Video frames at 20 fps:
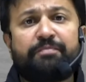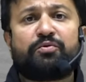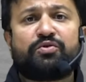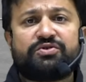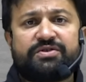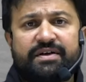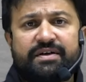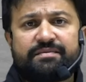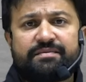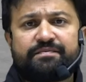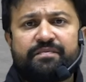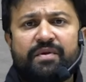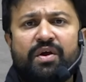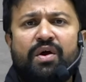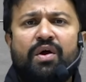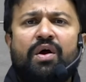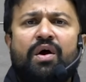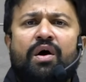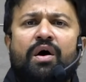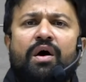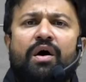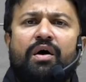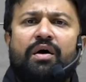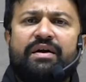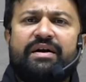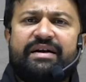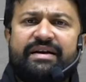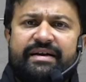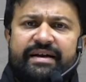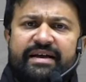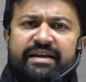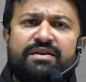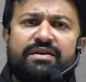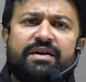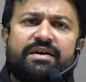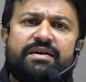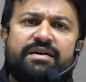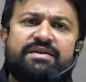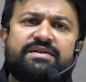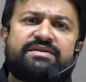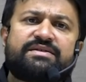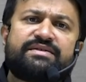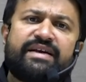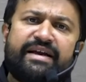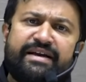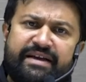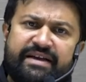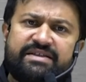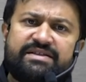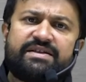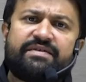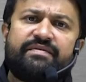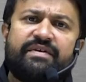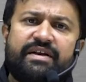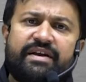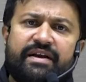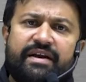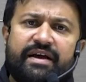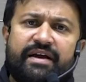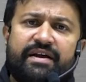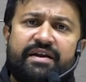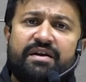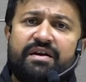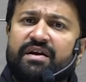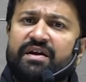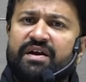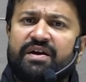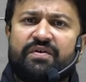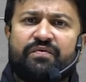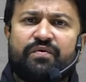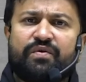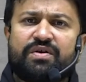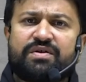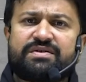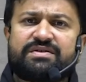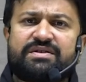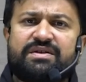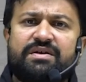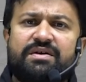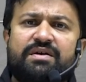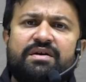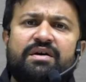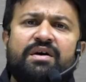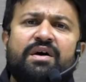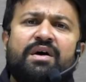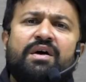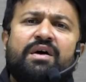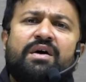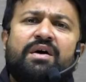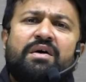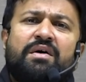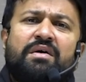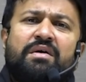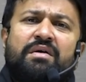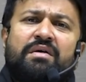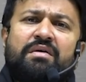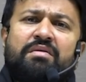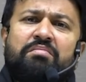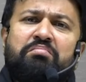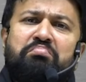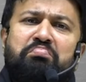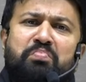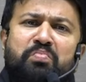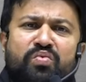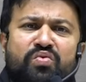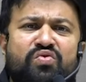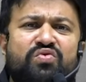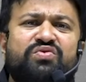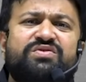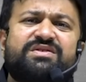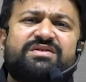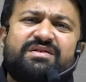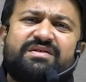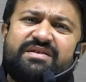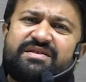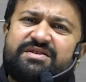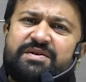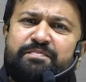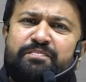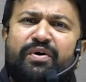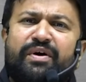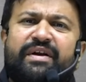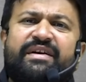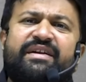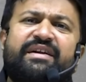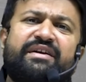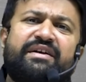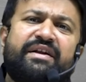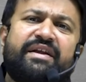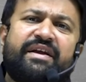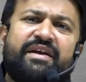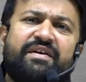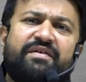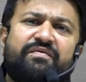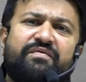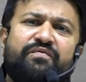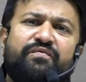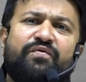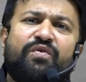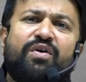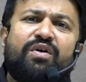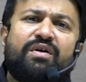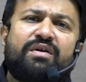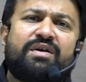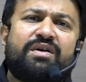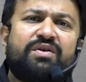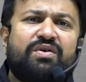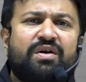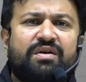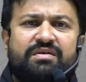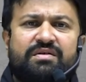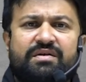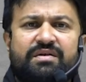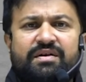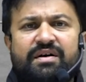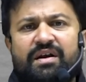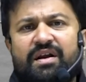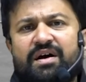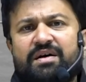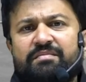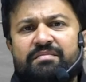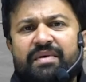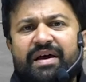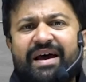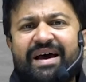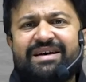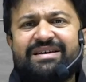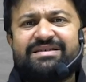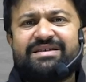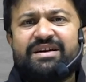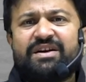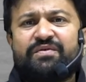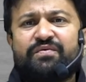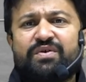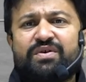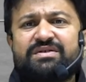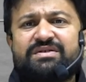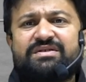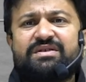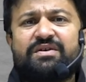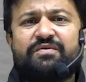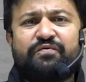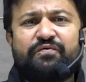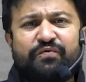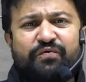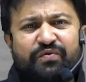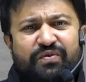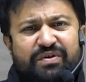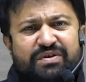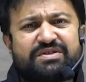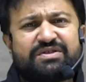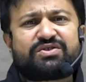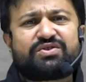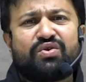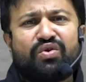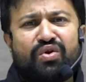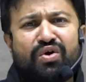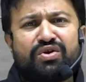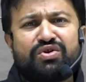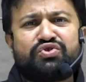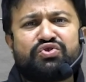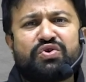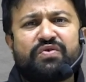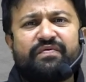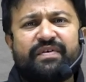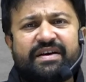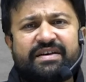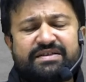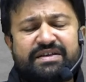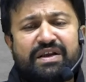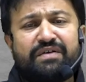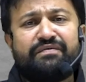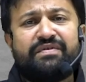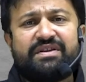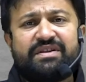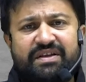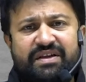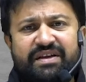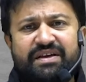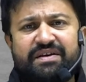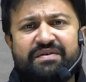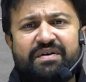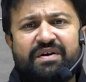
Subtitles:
project. On 10th August 1979, it was the most disappointing day for Dr. Kalam, as it was the first launch of SLV-3,